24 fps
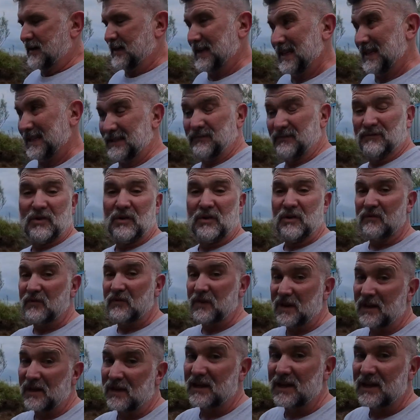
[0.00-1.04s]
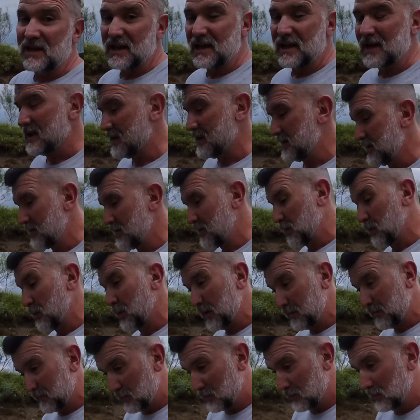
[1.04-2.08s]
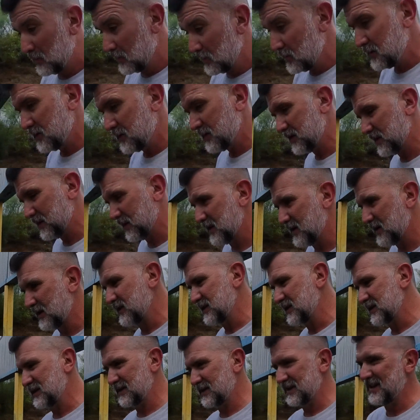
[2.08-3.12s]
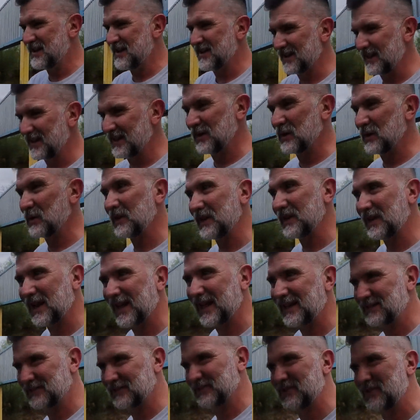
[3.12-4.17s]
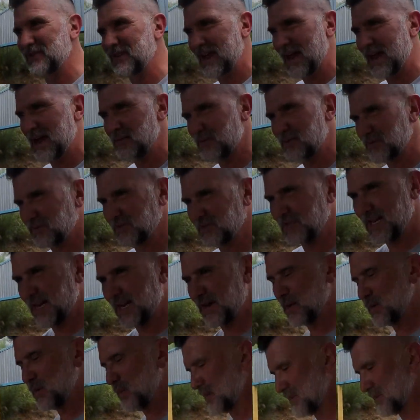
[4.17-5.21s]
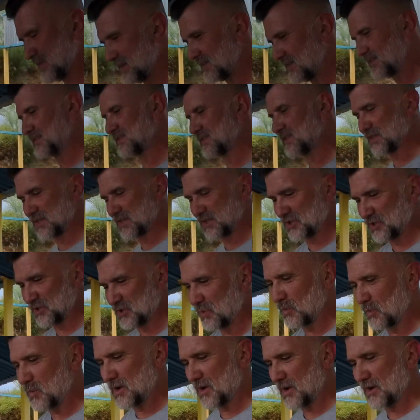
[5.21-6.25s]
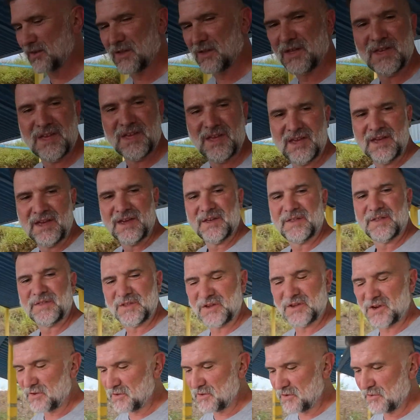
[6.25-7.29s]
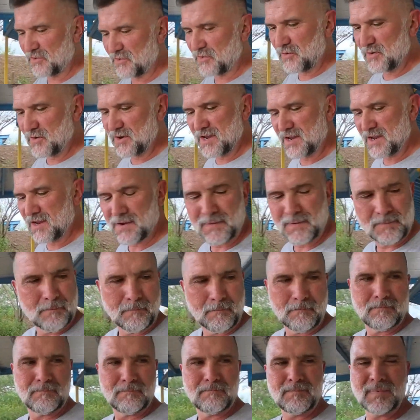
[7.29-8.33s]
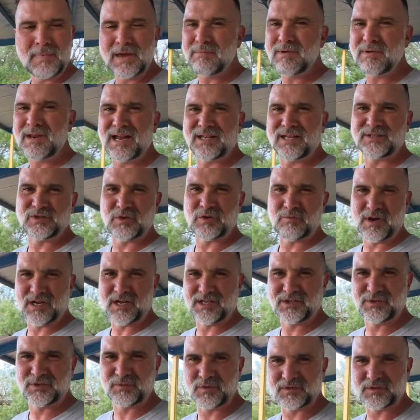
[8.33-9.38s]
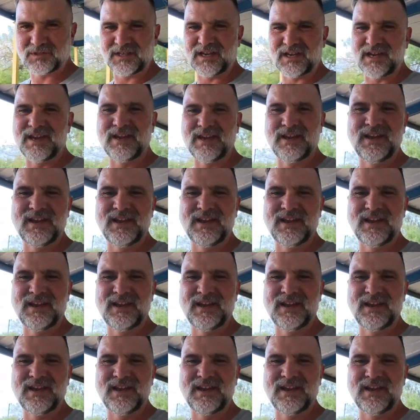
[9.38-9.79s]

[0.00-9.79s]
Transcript: it's a very finicky rifle. It only likes certain ammos, and I know one of these it's going to shoot well. The other 3, maybe not so much. We'll see.